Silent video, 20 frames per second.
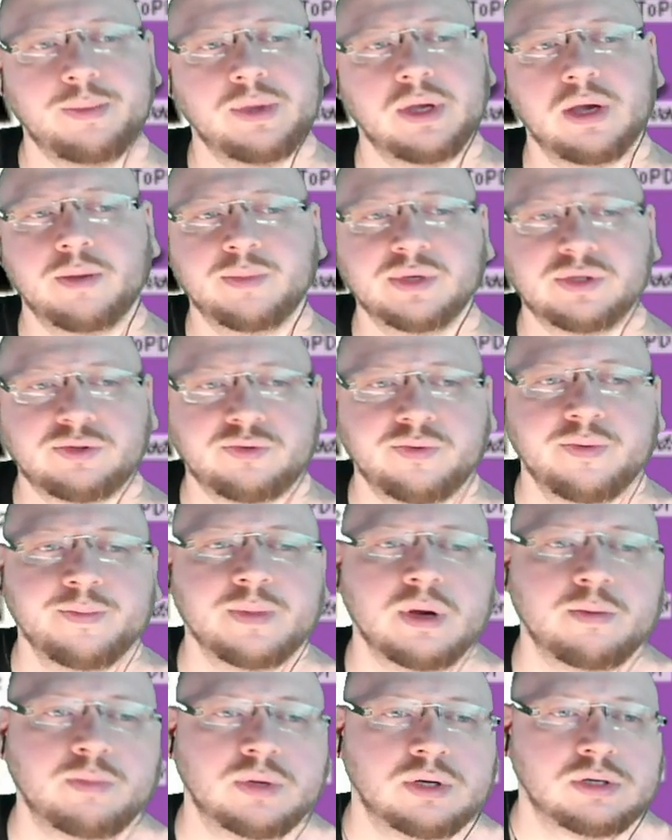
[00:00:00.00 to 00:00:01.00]
I
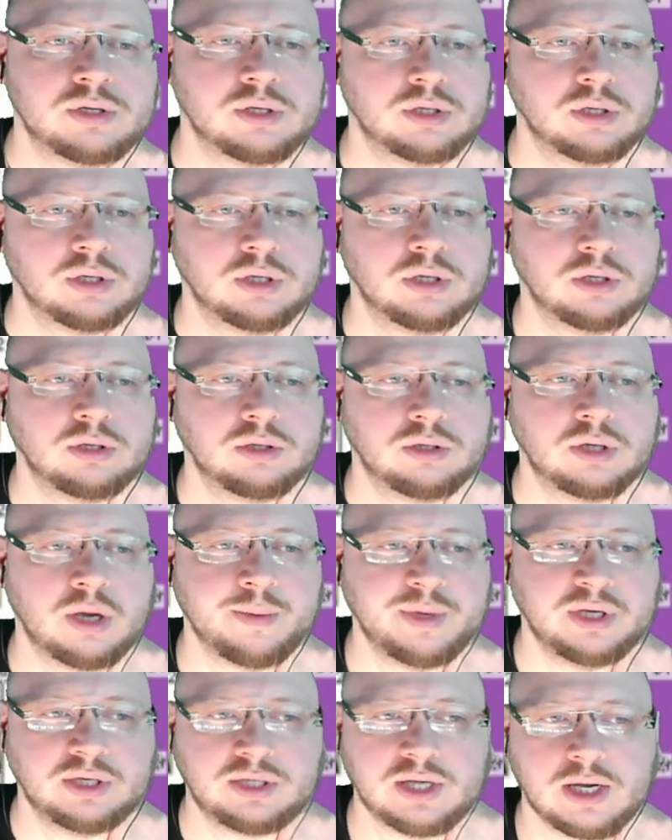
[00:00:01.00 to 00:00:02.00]
misremembered. I
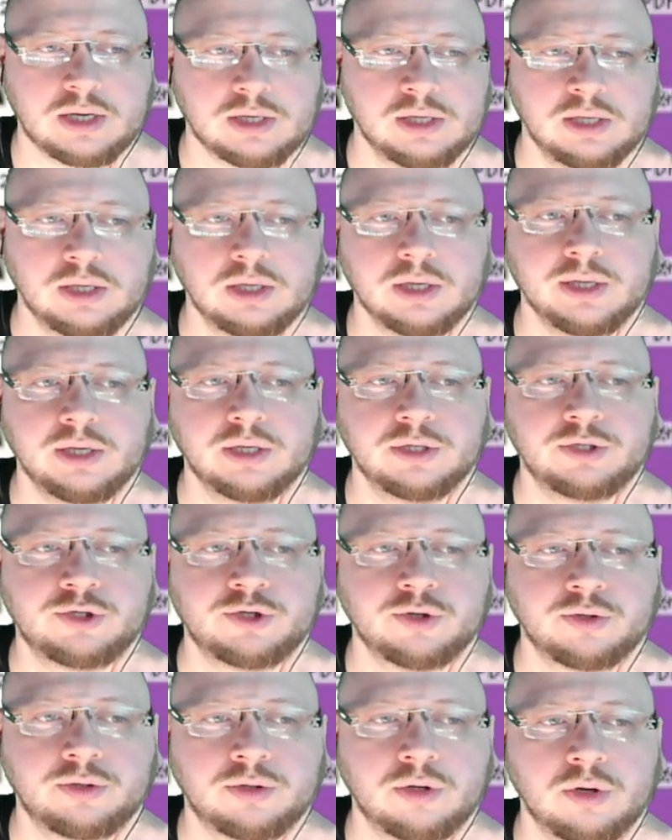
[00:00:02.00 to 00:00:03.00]
mean, technically it
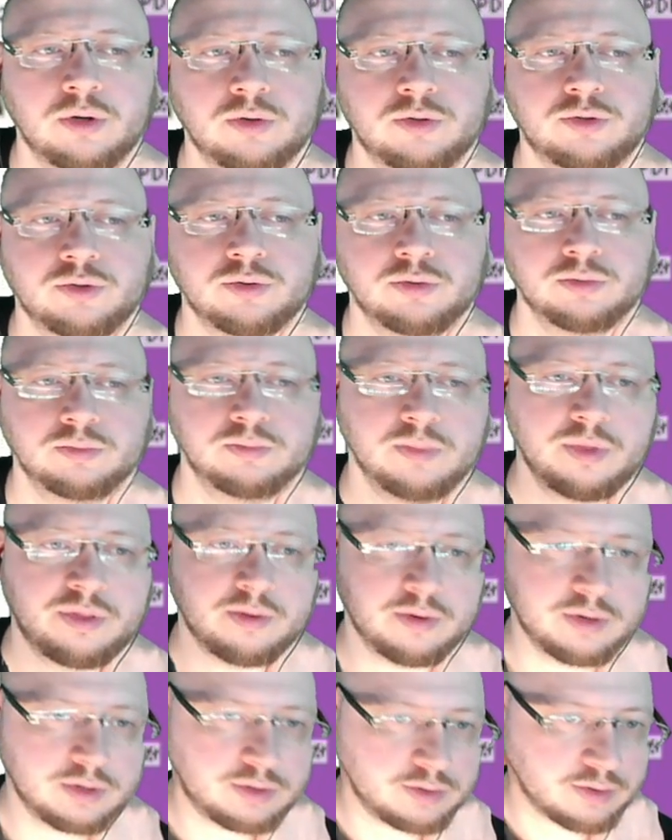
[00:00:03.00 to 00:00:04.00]
should go to
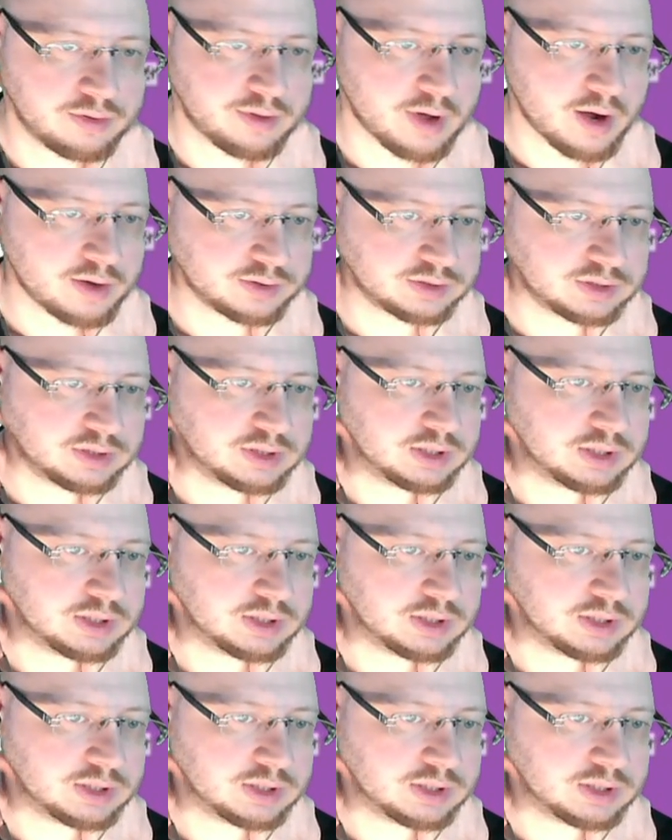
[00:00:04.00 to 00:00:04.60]
32,000.